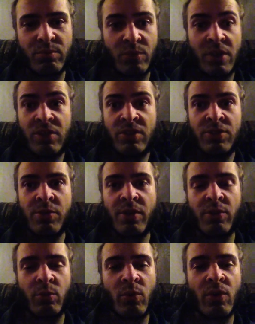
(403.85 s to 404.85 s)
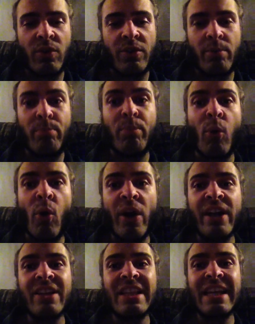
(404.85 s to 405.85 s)
nations around the world. They're
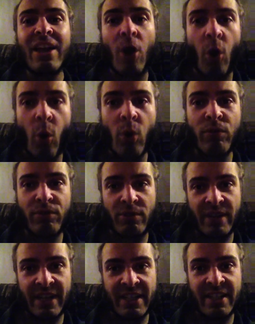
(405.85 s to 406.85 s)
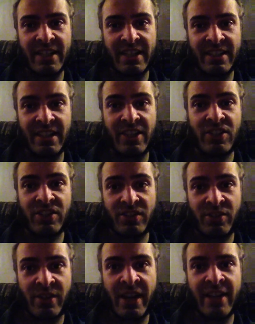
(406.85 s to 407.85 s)
boiling over into these nations,
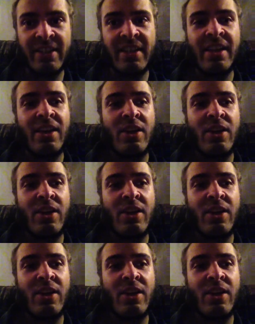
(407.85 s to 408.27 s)
correct?